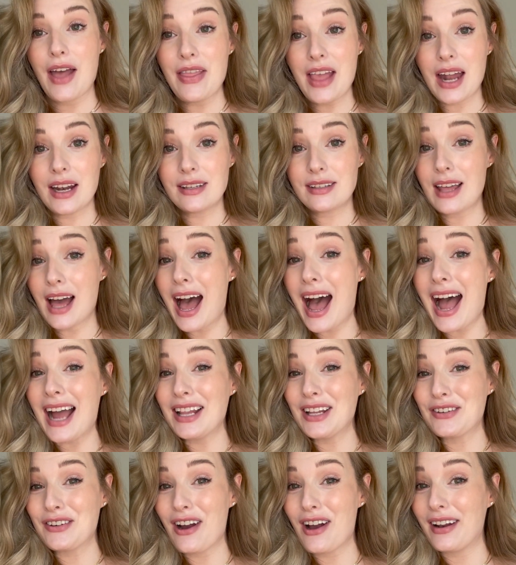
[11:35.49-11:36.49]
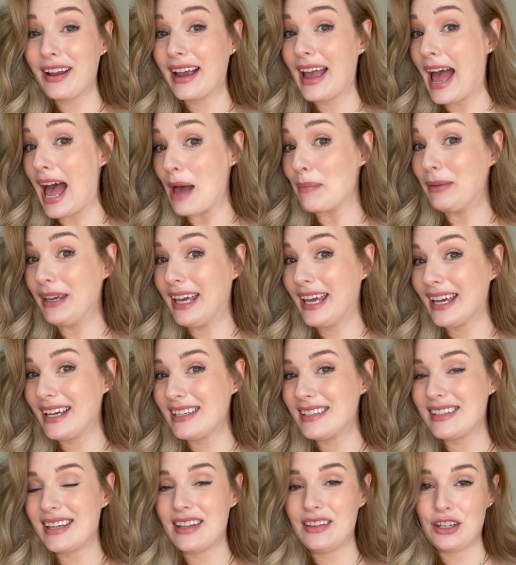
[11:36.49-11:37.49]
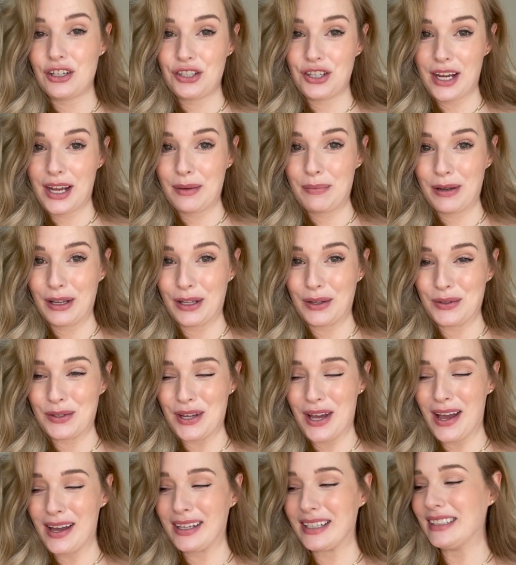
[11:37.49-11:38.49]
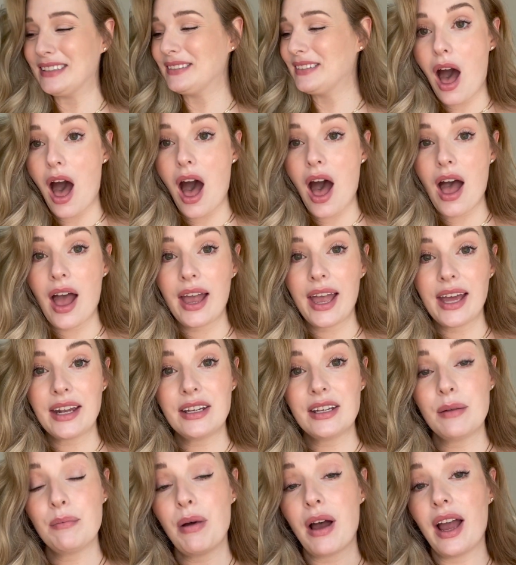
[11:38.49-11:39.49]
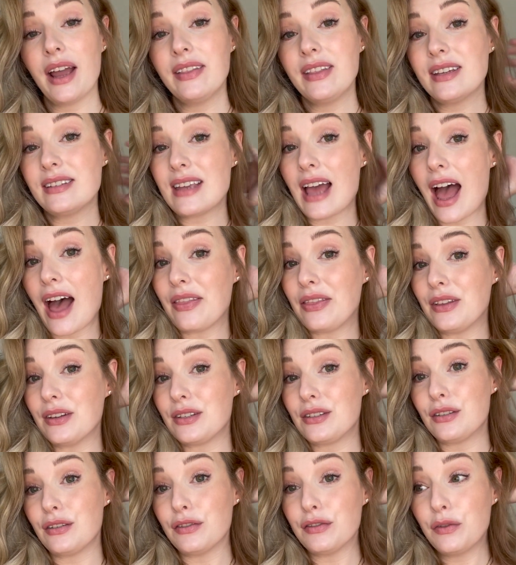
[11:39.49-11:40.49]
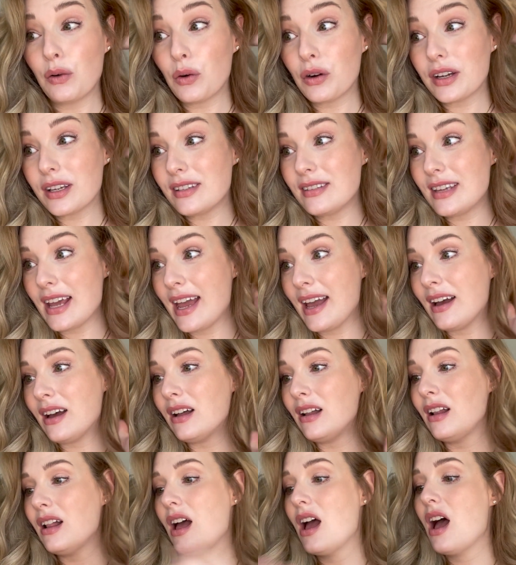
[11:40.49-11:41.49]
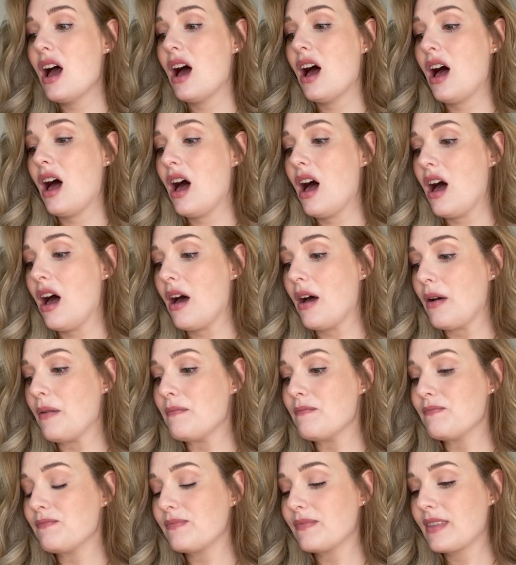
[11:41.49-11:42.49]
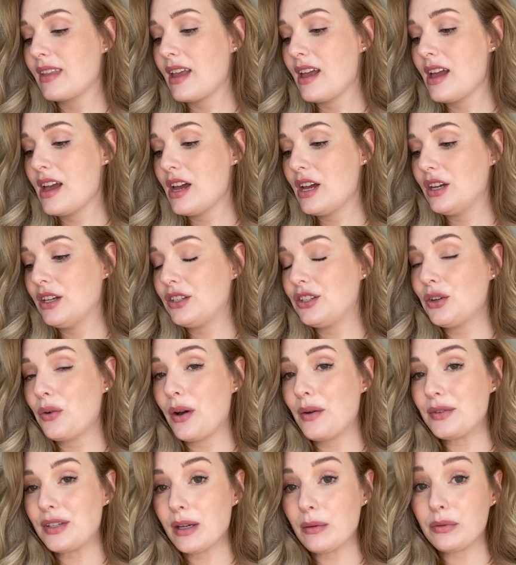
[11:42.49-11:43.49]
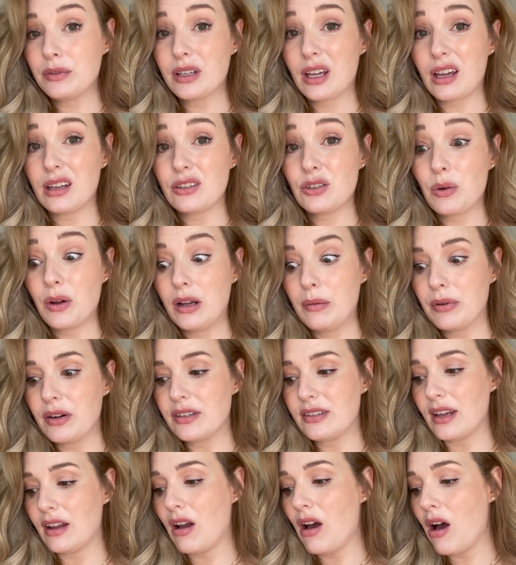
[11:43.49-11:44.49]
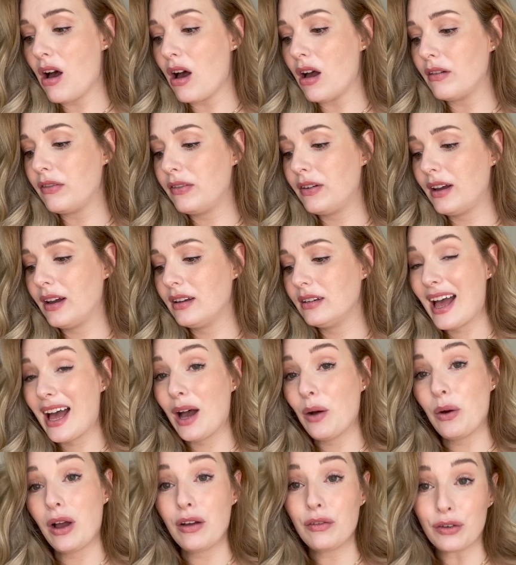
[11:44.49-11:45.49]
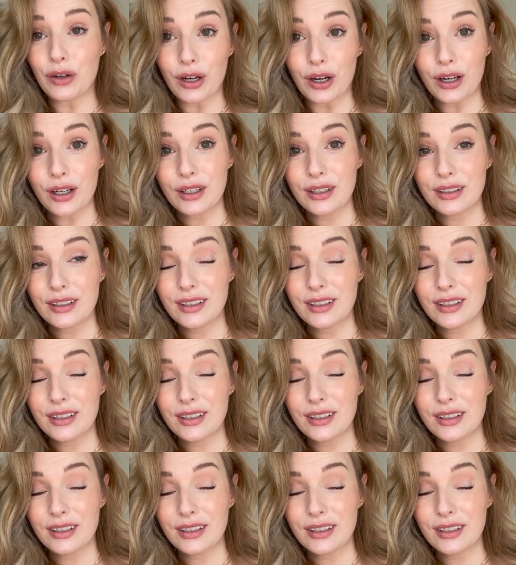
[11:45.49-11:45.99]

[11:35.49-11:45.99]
that is the Hyaluronic Happy Kiss in the shade Pillow Talk. I ended up buying this at the Sephora sale, so I was able to get 20% off. However,